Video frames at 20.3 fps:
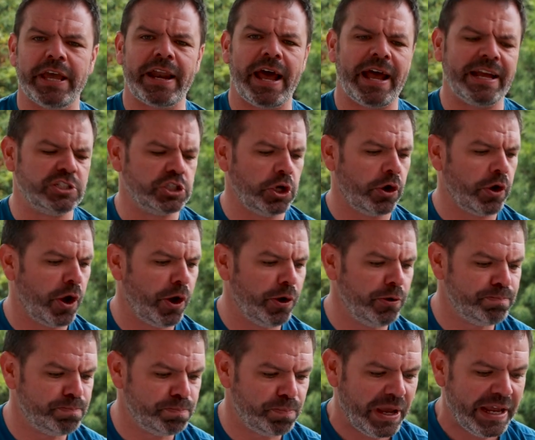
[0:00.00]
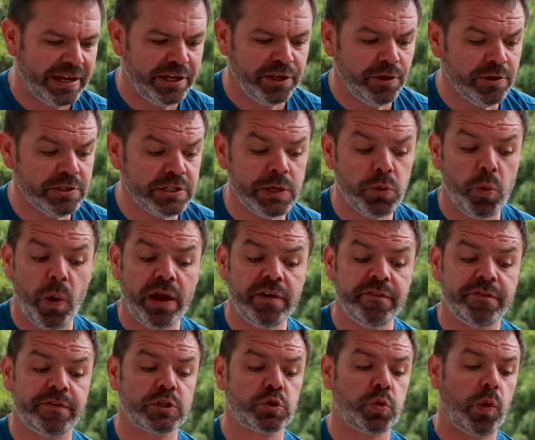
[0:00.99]
G'day Jono. Been using one
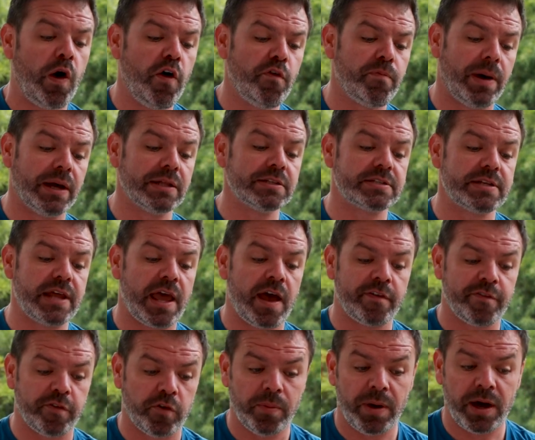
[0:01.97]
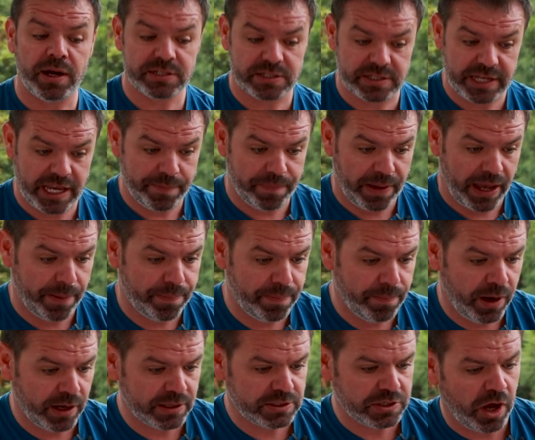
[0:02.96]
for 12 months now for my CPAP.
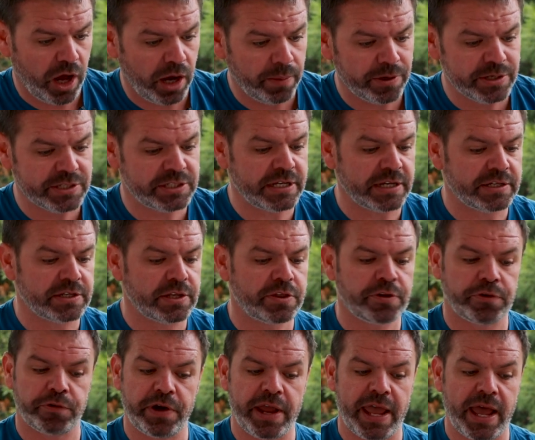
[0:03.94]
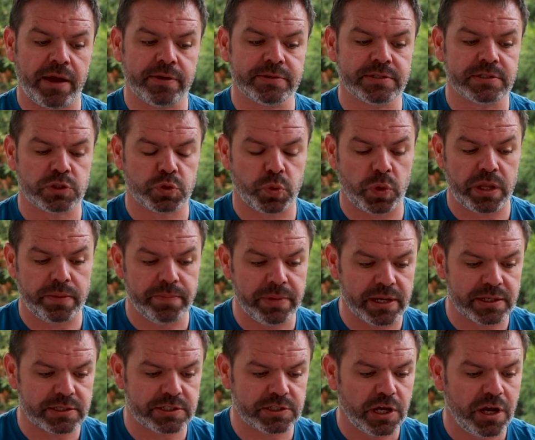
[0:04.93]
My timer is set to 3 hours and 20
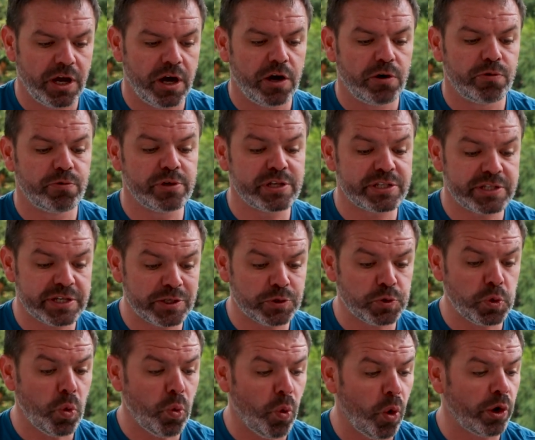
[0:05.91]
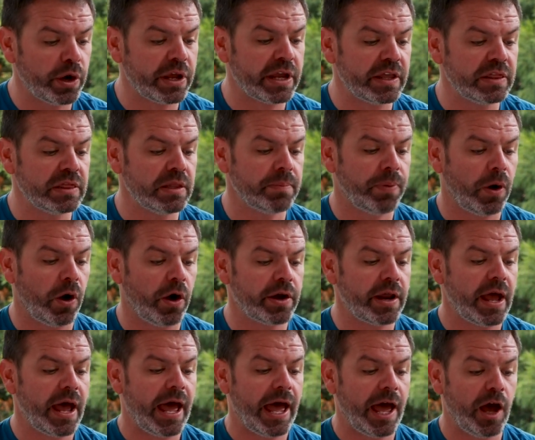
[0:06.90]
minutes. Residual water in the pot
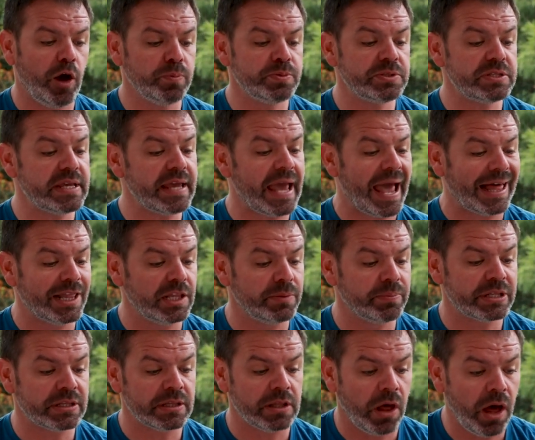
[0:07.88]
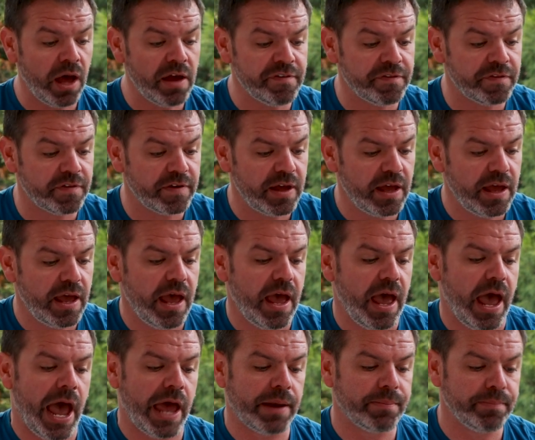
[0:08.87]
helps the element life
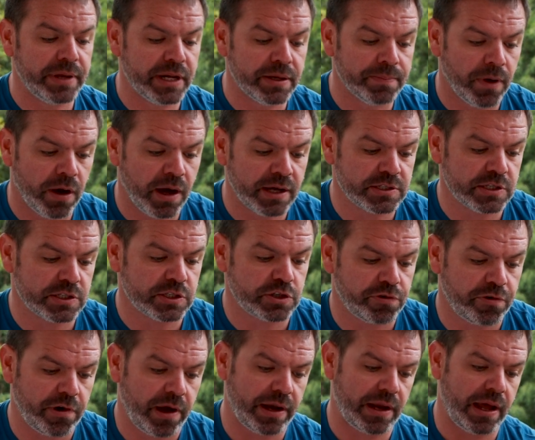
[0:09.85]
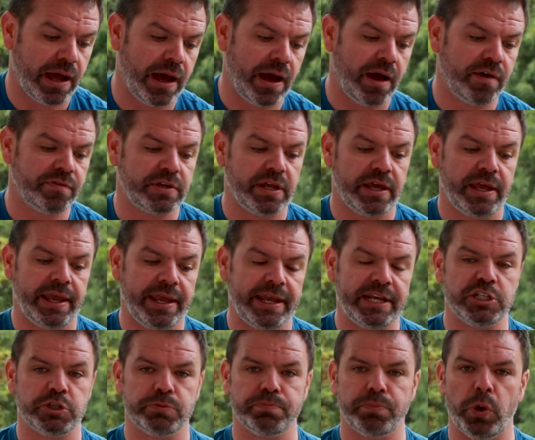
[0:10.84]
and minimizes crud after
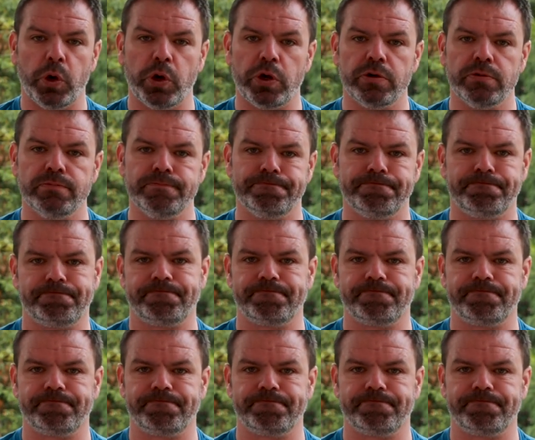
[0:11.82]
each boil.